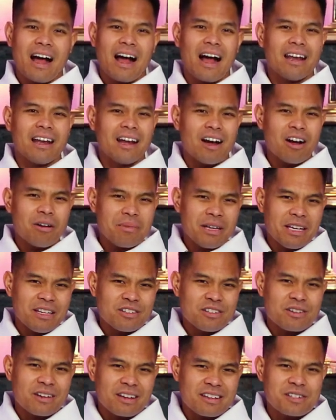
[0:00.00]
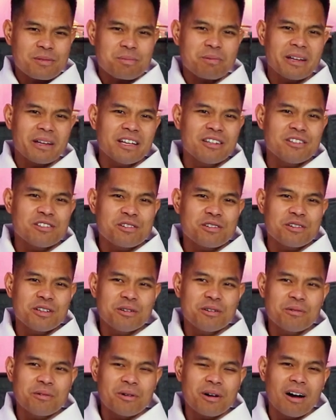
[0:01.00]
Allow me to explain to
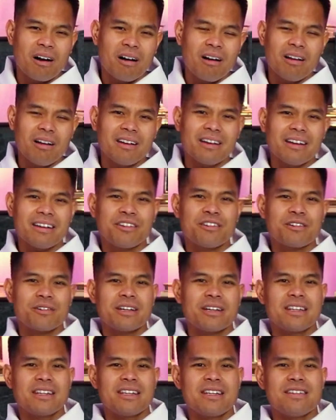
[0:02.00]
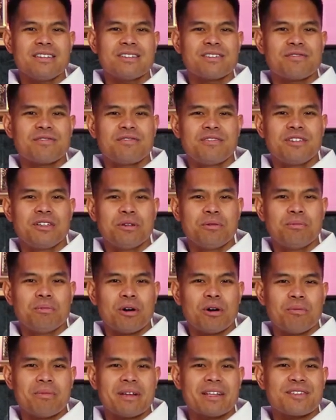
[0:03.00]
you all during these few
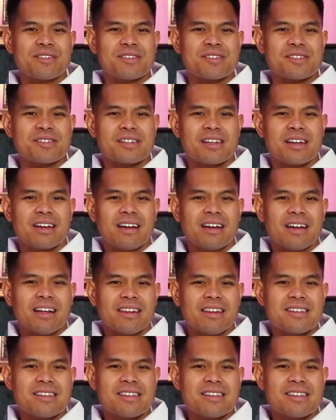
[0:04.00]
moments